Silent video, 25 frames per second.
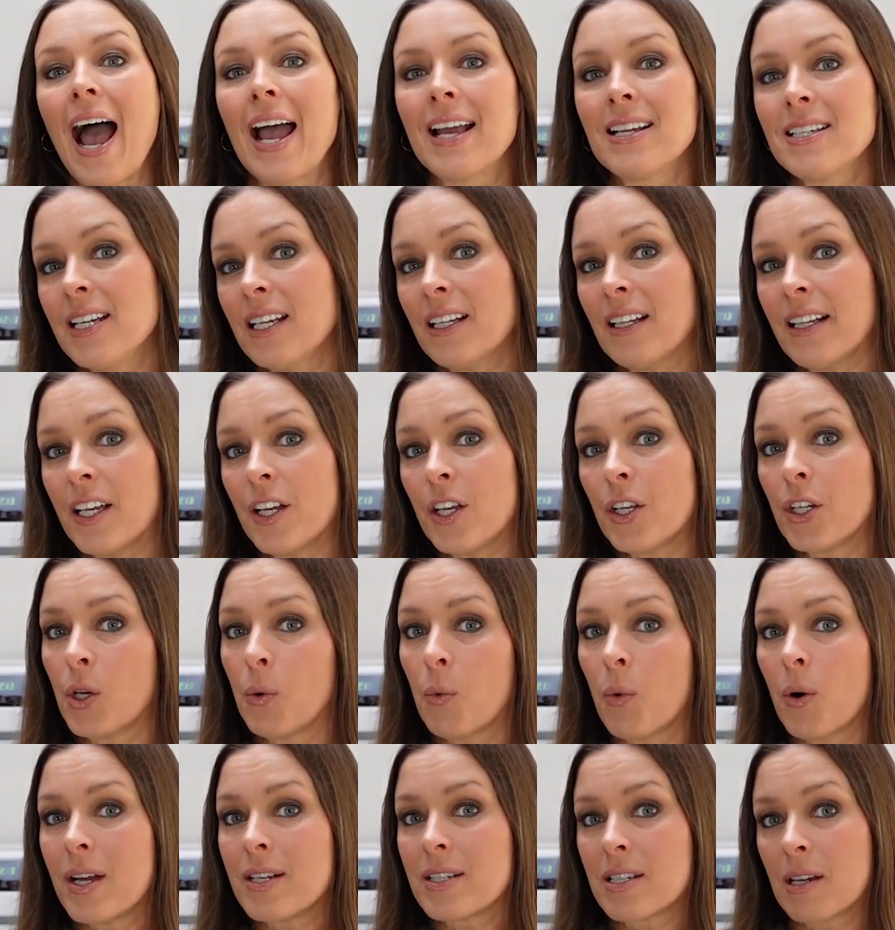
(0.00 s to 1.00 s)
Ideally,
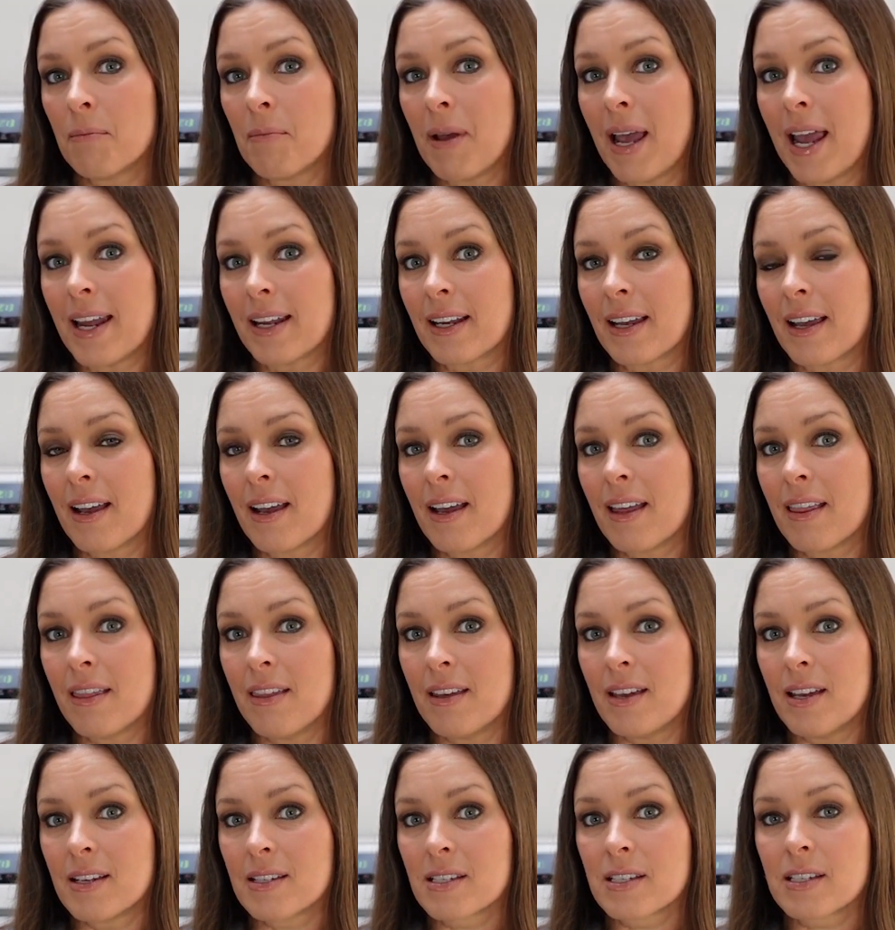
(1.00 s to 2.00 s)
you want to make
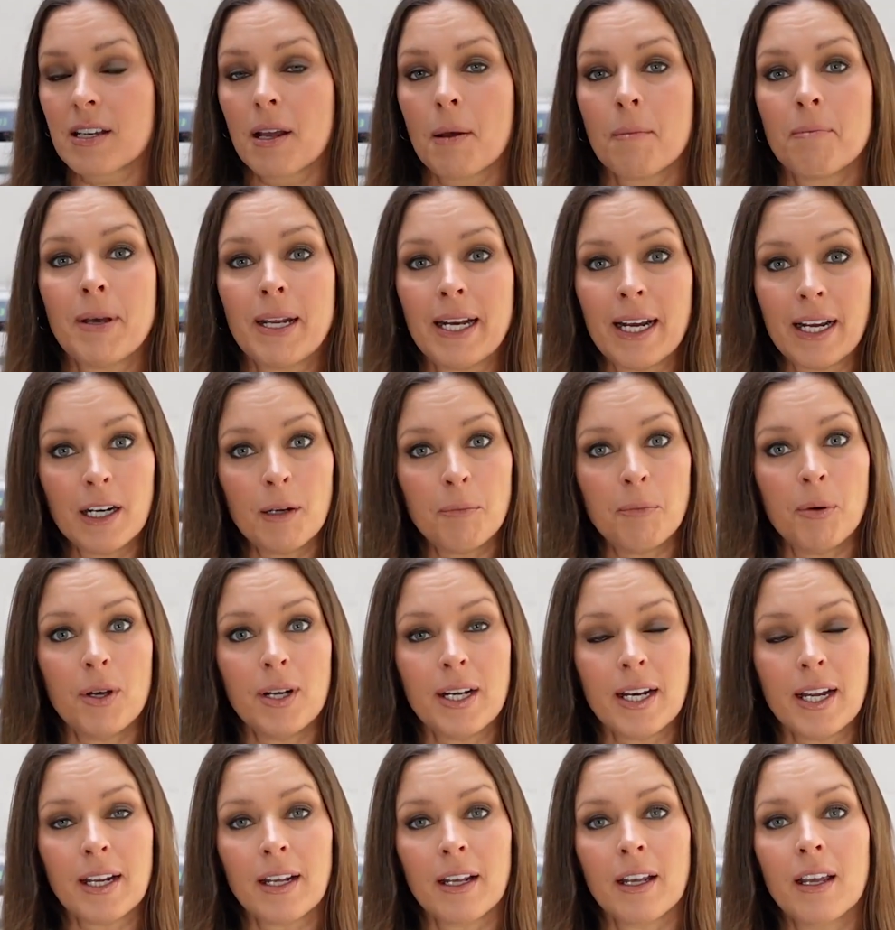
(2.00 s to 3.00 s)
this banana
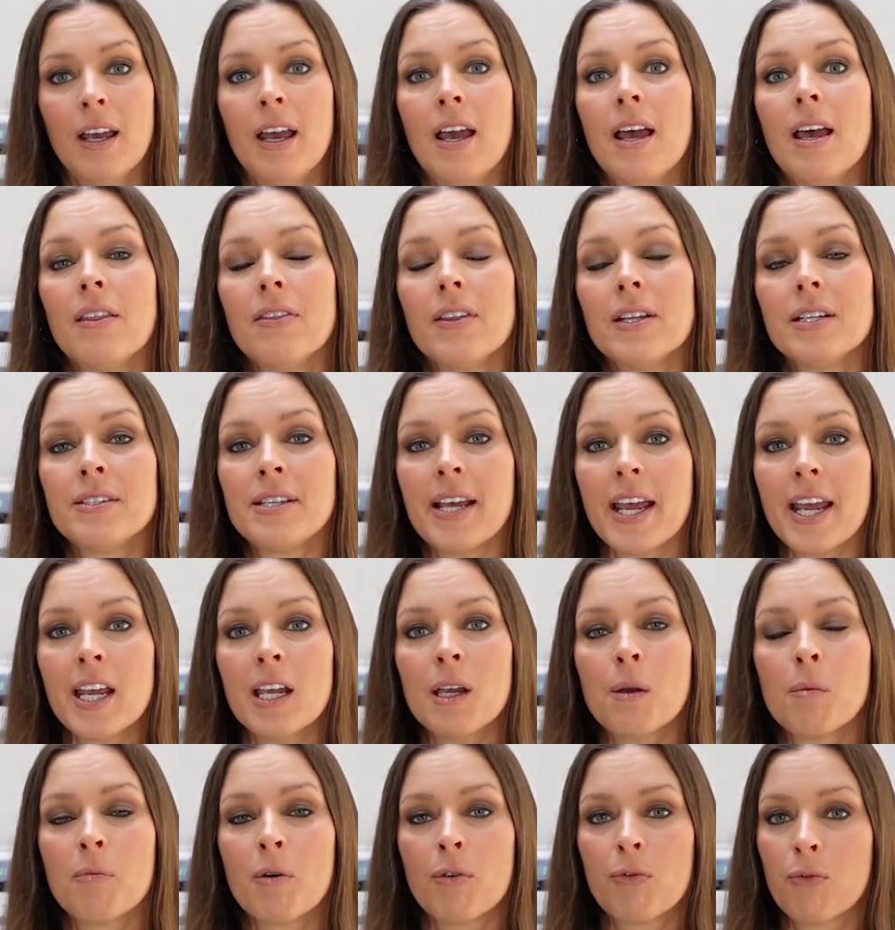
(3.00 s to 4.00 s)
pudding the
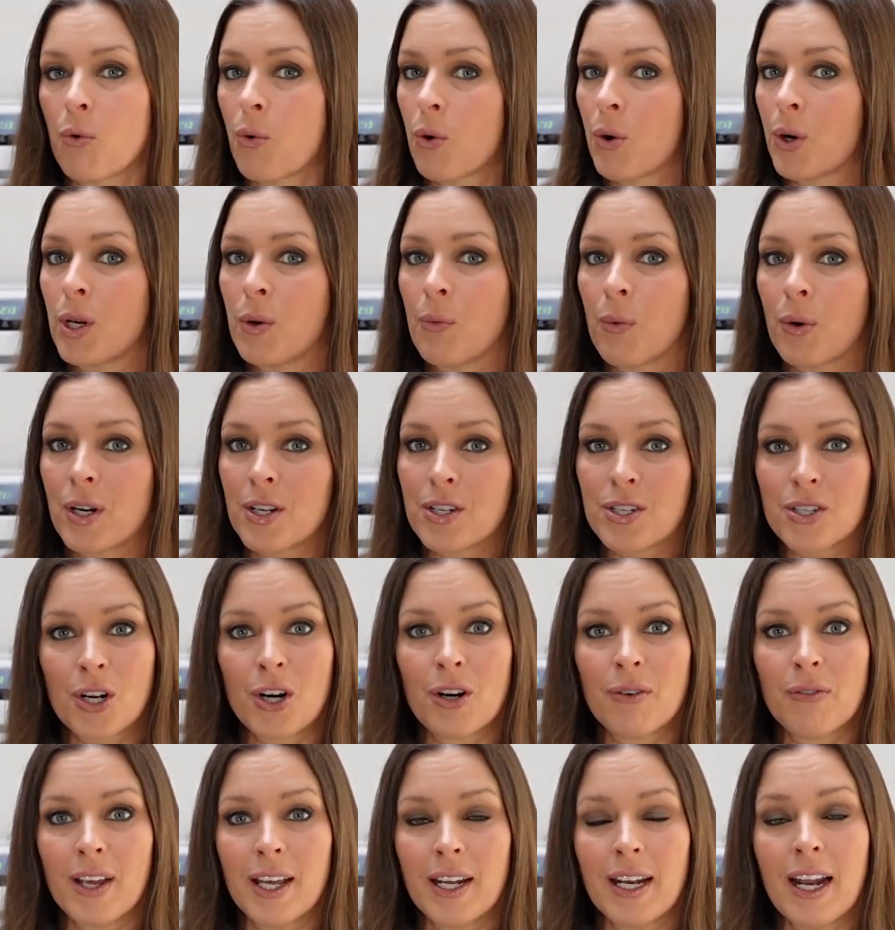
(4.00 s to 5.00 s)
day before you want to
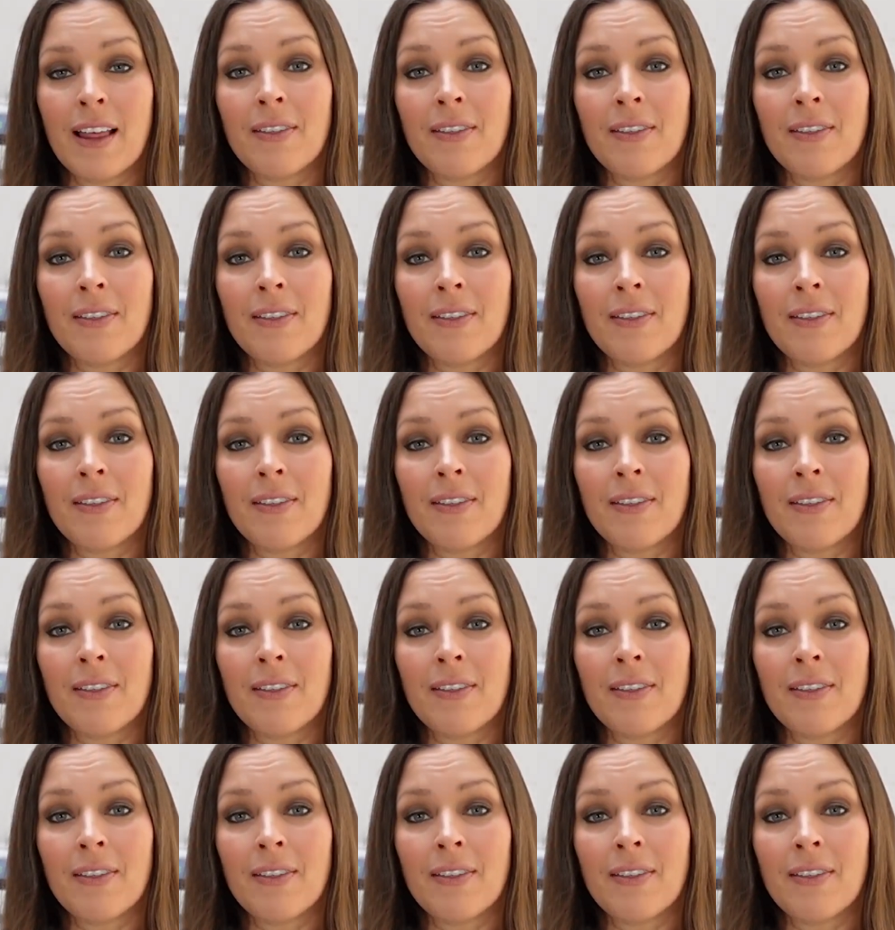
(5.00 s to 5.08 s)
serve it.